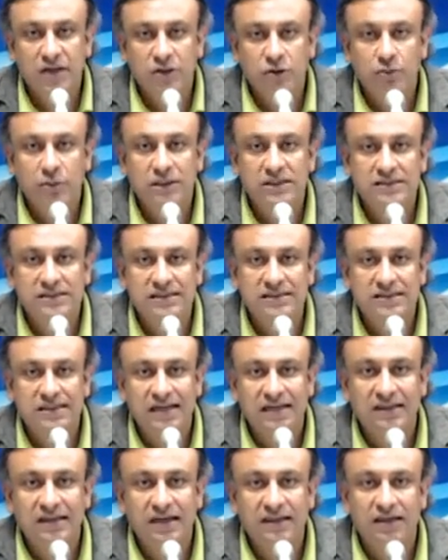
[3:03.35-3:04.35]
The minister
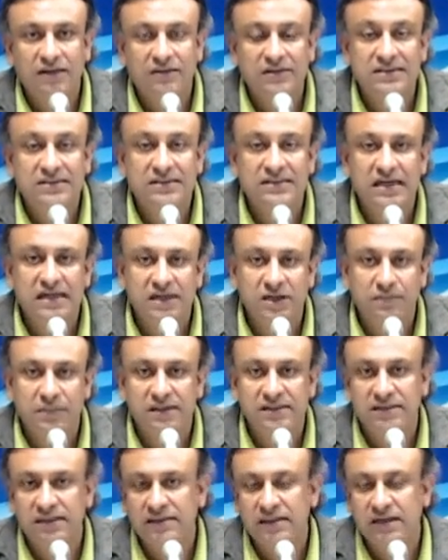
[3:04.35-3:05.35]
said that there is
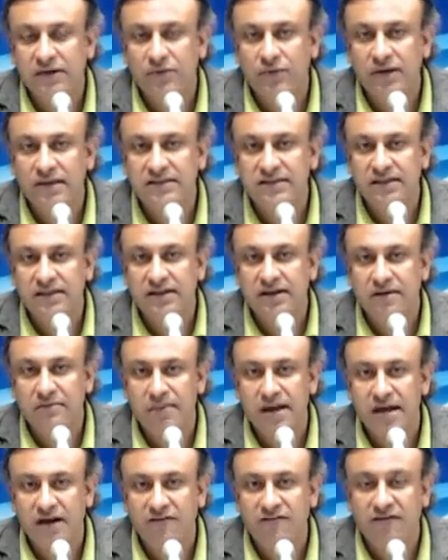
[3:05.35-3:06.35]
30% increase in the
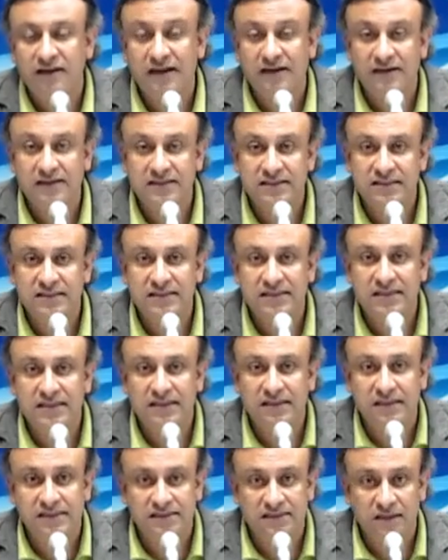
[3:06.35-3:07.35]
demand of electricity
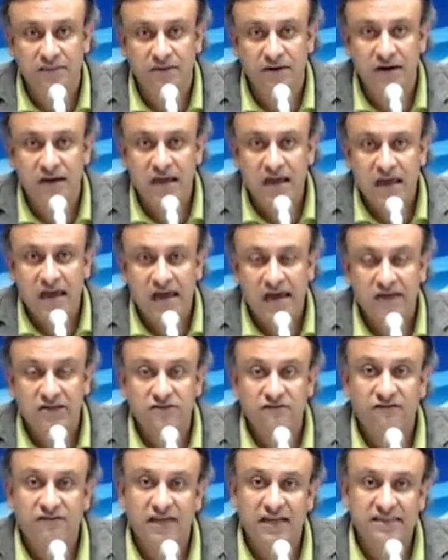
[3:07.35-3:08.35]
this summer. As
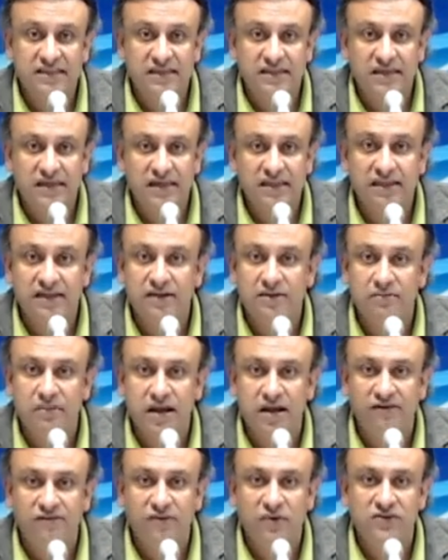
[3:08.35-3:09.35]
of yesterday, the
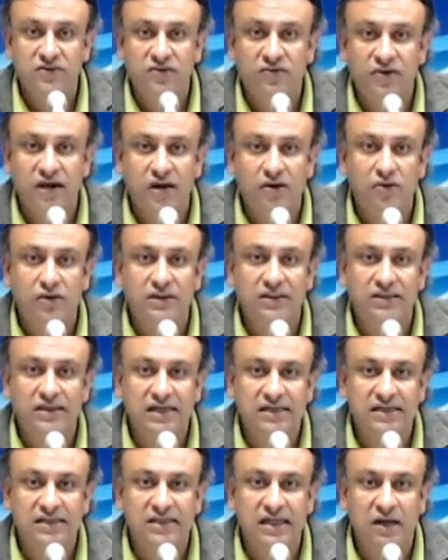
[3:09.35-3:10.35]
demand was a record
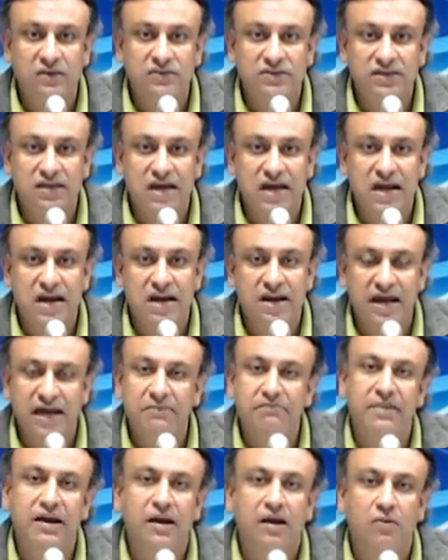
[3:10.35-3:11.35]

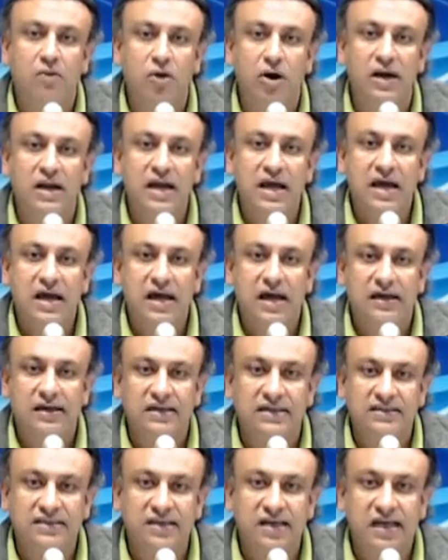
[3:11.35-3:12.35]
30,009 megawatt
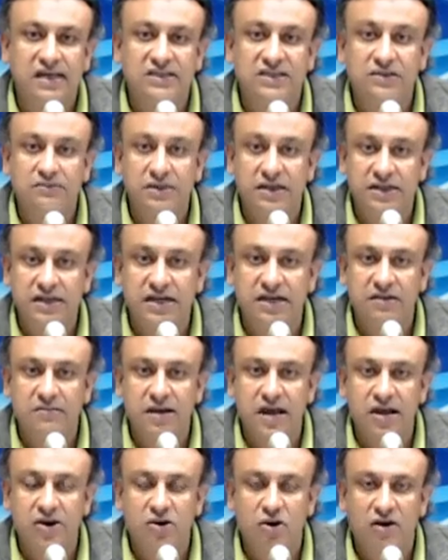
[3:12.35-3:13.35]
against the estimated
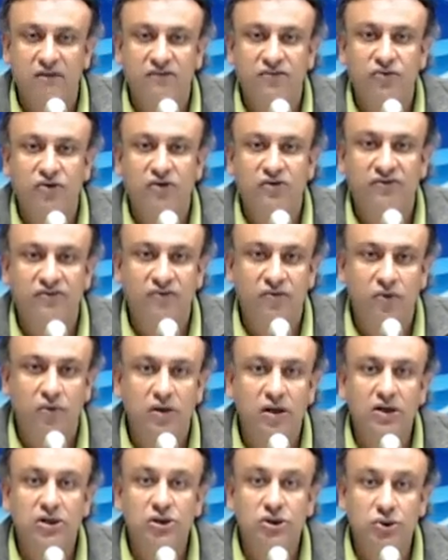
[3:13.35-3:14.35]
demand of 24
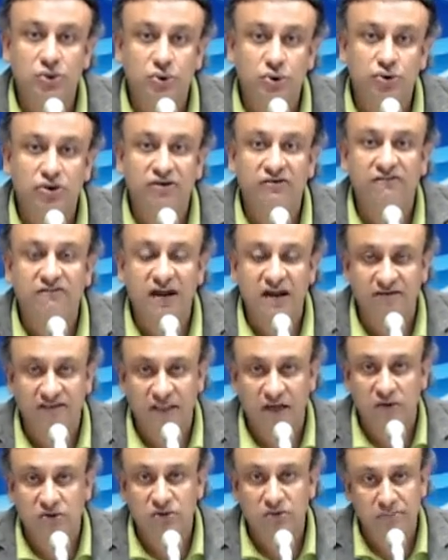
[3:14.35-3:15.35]
to
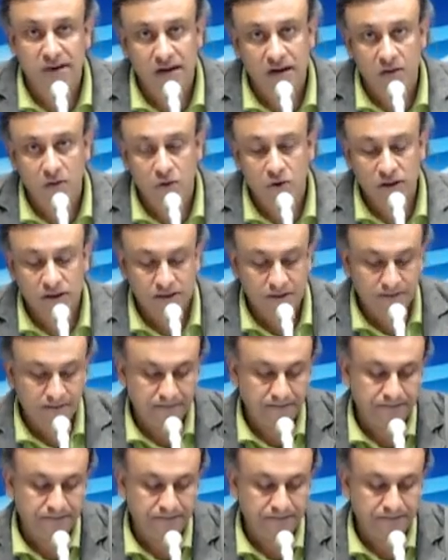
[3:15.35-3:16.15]
25,000 megawatt.